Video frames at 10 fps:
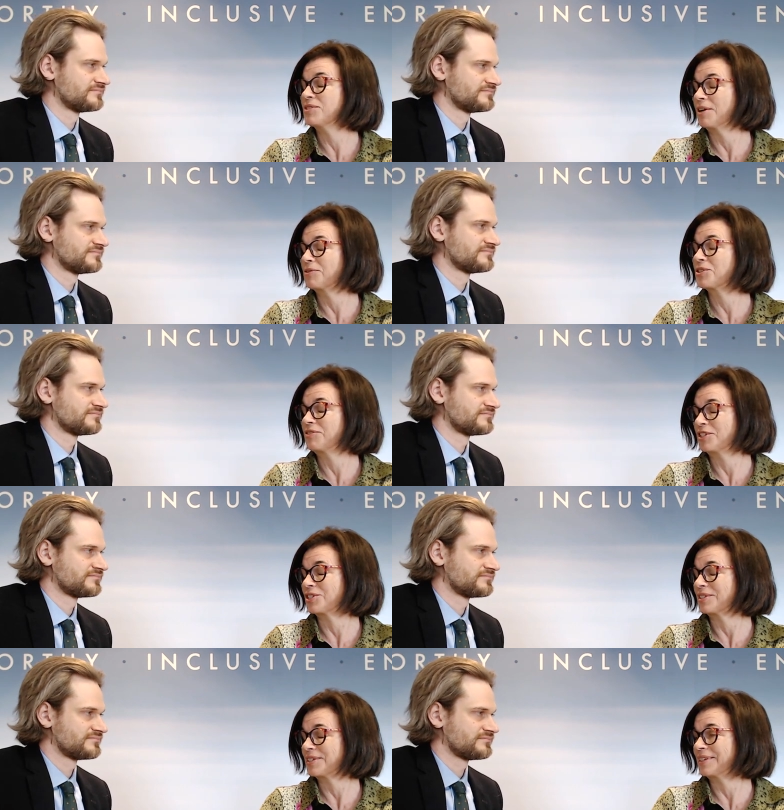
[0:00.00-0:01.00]

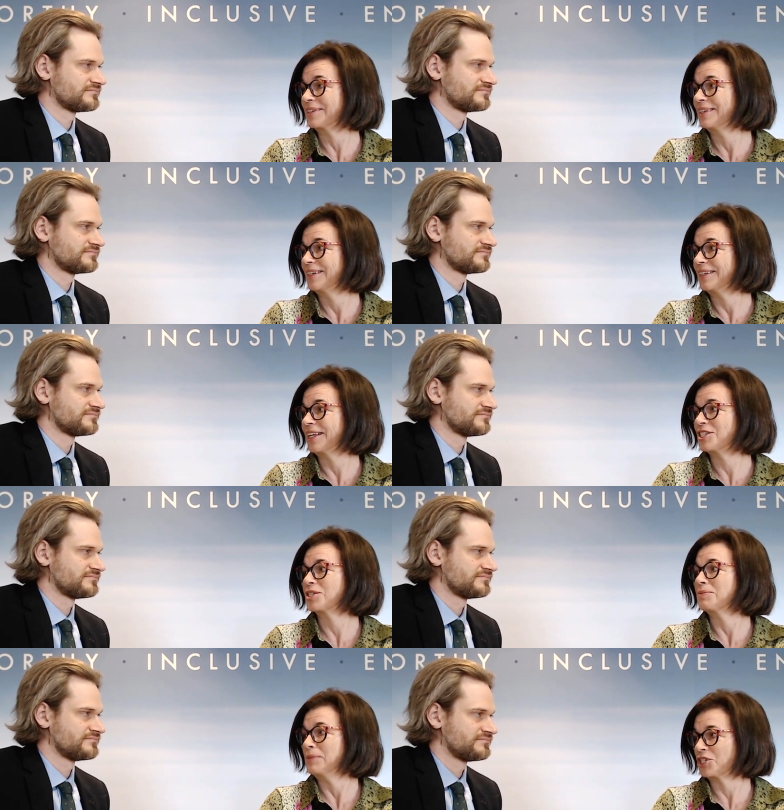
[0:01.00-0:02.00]
Speaker 1: self-sufficiency. That's
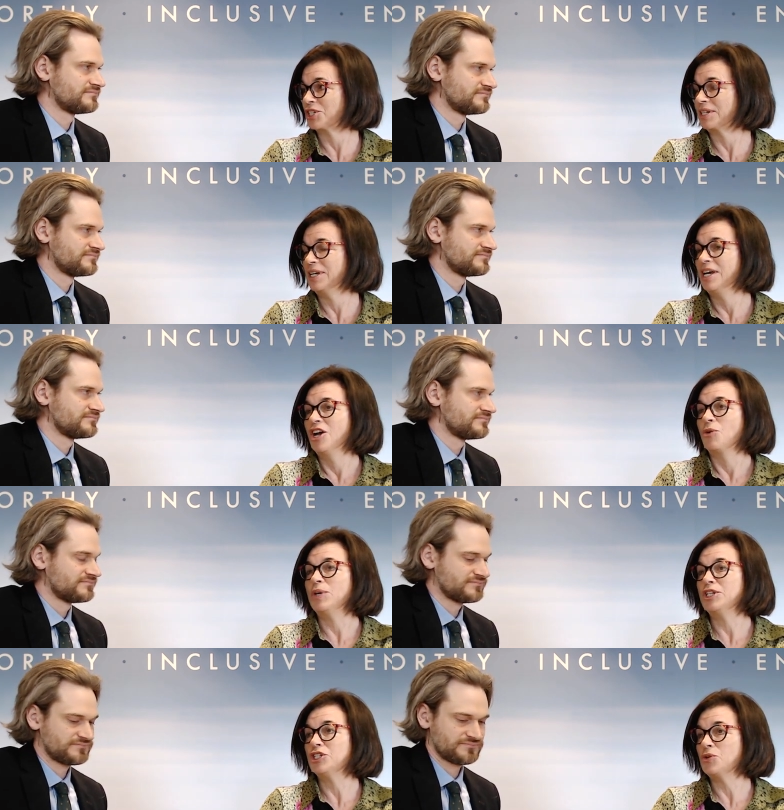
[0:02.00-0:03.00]
the mission.
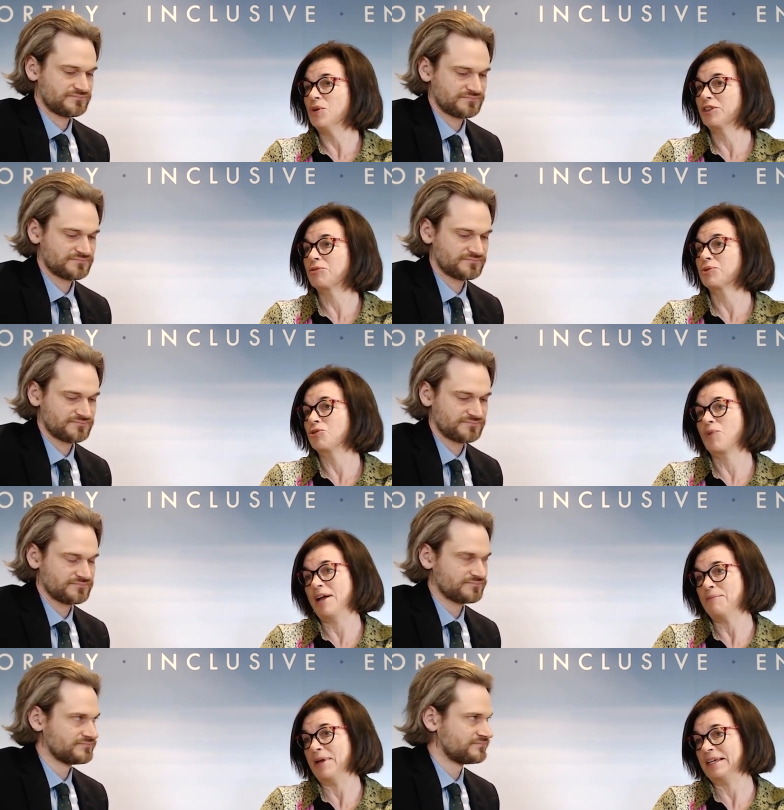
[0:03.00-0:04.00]
We do it through
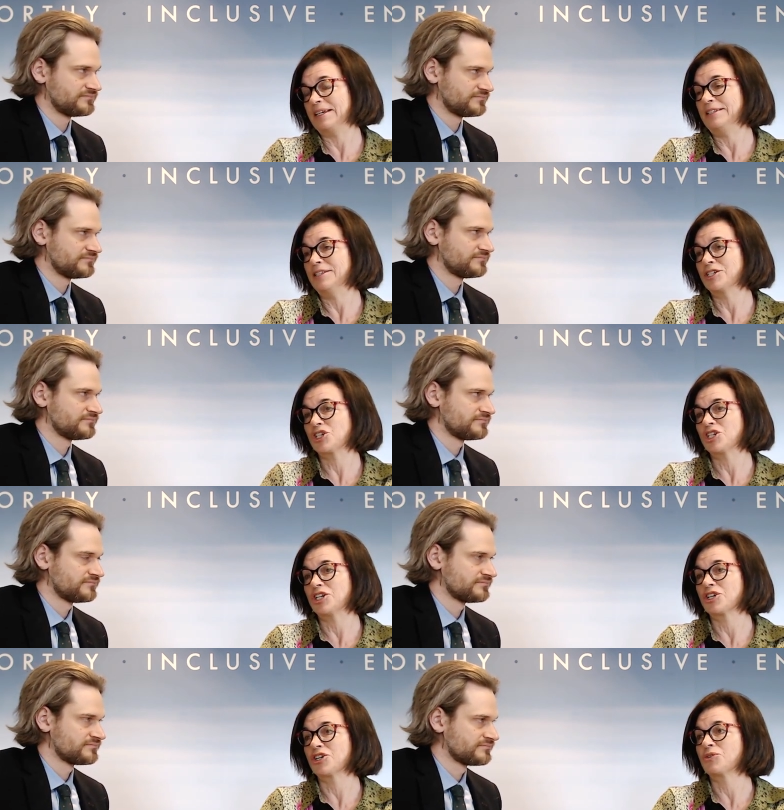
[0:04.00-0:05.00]
grant making. This
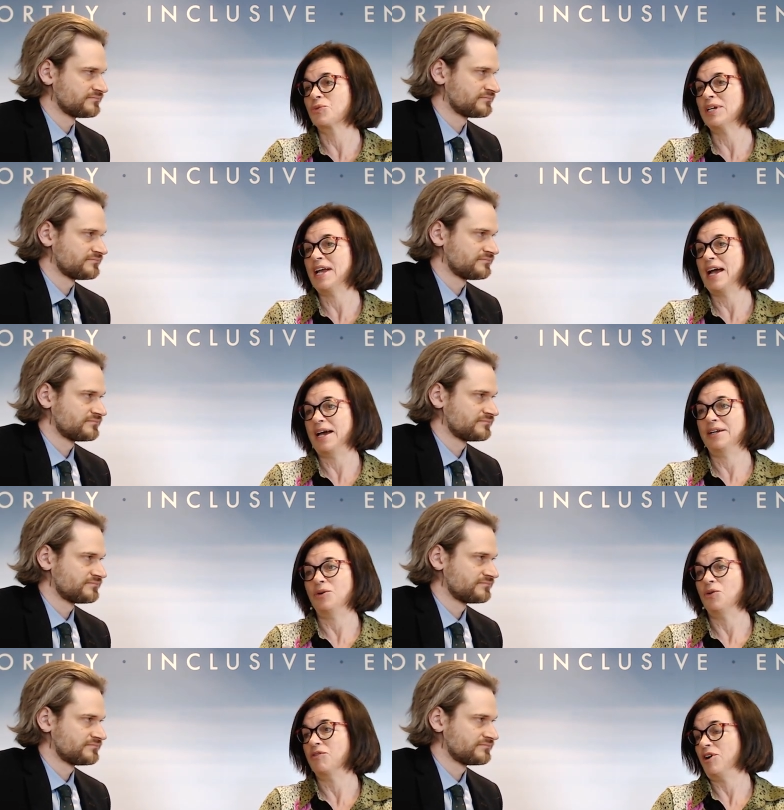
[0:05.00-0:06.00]
year we had over